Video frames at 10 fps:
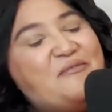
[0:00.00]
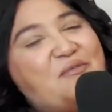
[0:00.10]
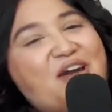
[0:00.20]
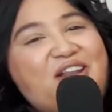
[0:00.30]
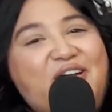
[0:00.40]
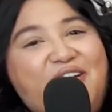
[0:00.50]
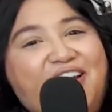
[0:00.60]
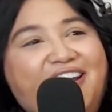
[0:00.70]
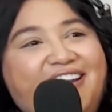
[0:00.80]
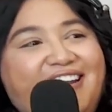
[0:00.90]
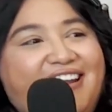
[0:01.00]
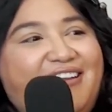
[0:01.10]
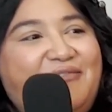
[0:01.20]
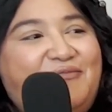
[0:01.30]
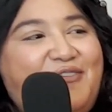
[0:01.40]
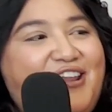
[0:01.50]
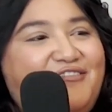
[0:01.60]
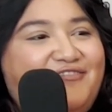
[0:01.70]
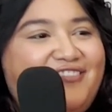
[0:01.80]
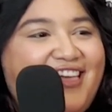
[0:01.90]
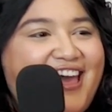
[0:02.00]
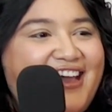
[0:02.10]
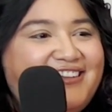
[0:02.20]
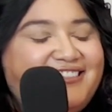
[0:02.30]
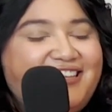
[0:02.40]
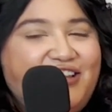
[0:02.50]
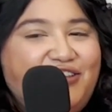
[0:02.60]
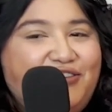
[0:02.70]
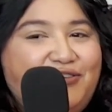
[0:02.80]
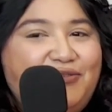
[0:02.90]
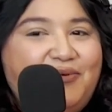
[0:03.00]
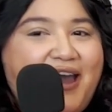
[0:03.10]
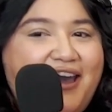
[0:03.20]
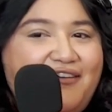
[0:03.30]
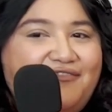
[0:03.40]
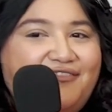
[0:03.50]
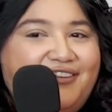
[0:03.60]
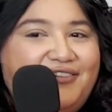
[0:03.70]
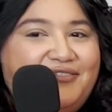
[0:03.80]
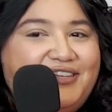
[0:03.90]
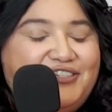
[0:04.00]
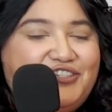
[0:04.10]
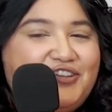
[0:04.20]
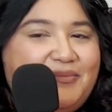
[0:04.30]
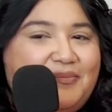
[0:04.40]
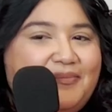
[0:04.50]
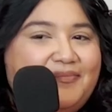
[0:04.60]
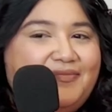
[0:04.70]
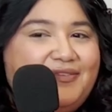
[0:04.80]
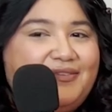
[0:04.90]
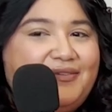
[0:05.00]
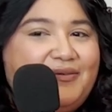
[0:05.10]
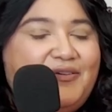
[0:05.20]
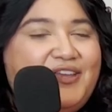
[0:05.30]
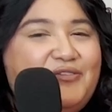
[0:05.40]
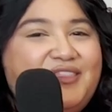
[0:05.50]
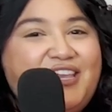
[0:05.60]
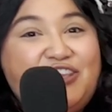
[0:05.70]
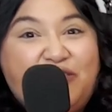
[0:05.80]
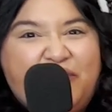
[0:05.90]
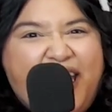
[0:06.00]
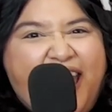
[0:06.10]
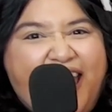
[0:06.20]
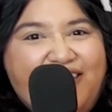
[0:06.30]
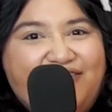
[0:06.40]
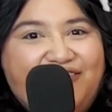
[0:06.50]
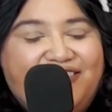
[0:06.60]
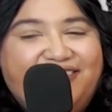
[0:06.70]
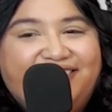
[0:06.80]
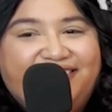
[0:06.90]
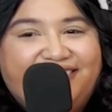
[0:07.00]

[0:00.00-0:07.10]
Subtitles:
What are red flags that you have in a relationship, or that you think you would have, or you